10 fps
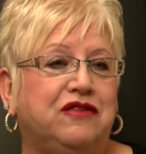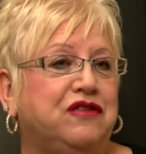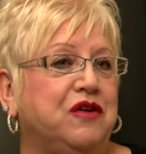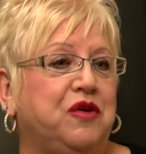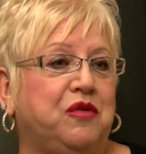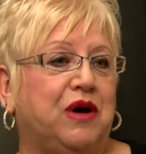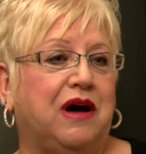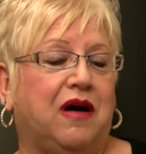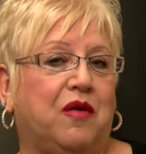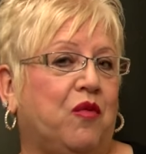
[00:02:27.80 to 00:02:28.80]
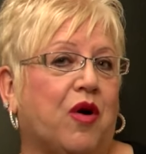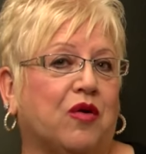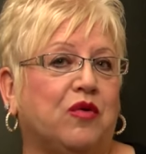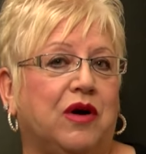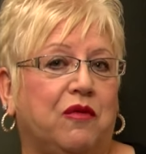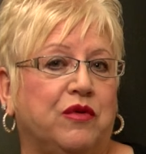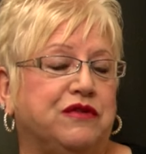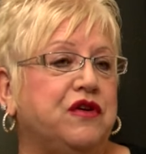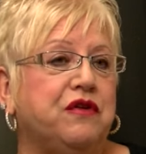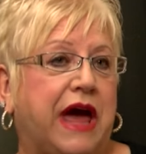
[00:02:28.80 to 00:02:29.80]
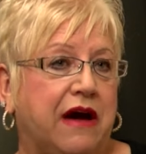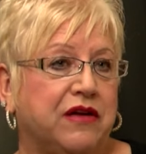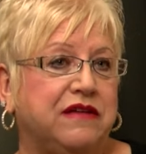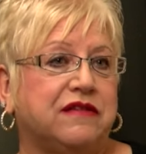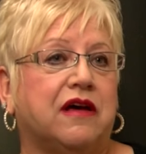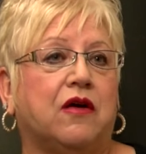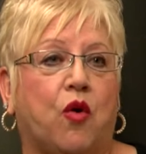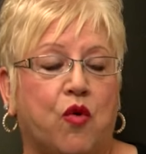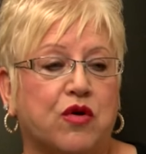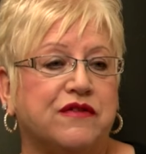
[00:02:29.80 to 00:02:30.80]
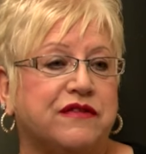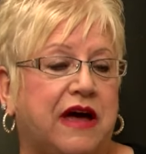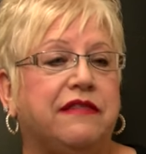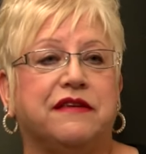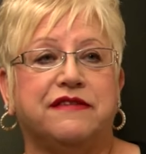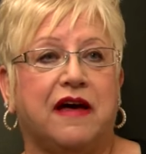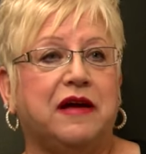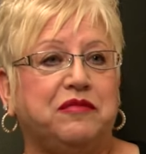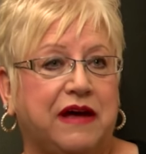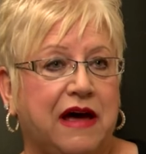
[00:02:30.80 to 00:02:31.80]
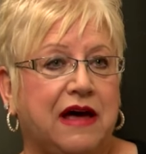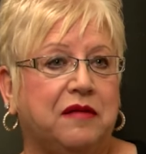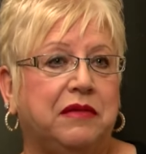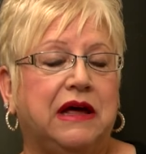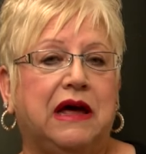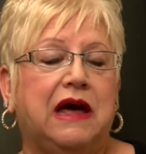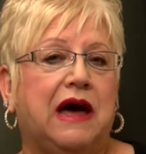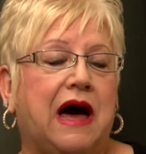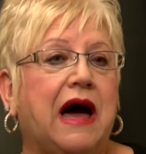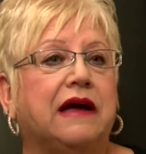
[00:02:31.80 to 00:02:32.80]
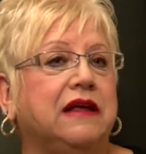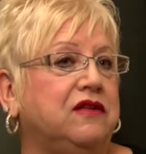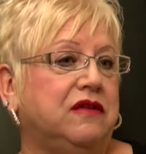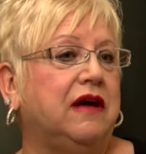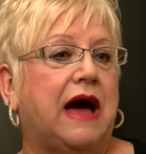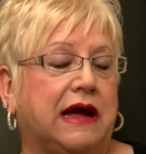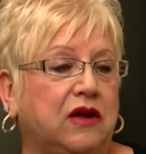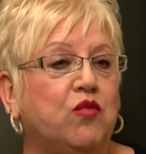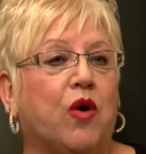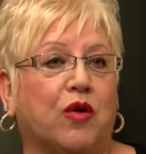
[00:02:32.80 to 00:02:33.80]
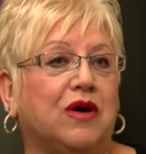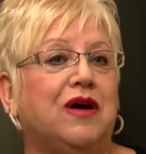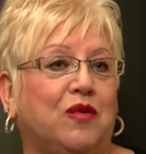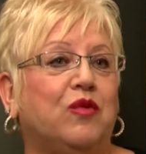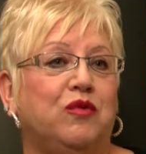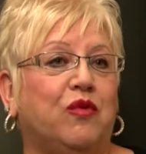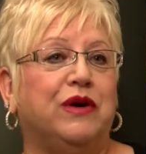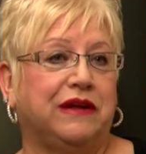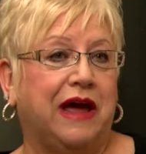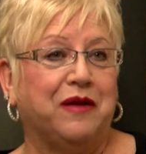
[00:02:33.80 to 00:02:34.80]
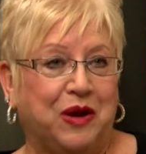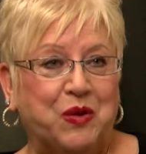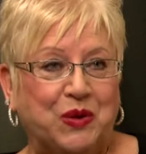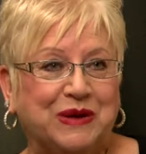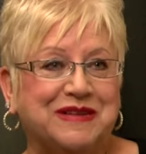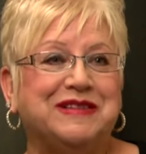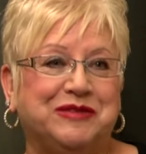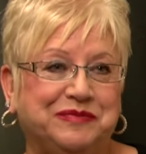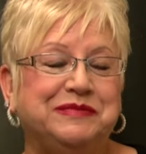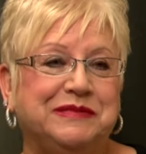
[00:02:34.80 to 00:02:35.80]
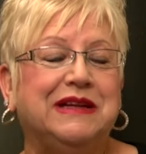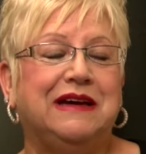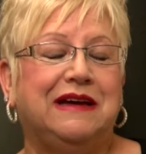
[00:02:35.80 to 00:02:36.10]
do work with two counties courts at the same time, I can work with one county court. Mm-hmm.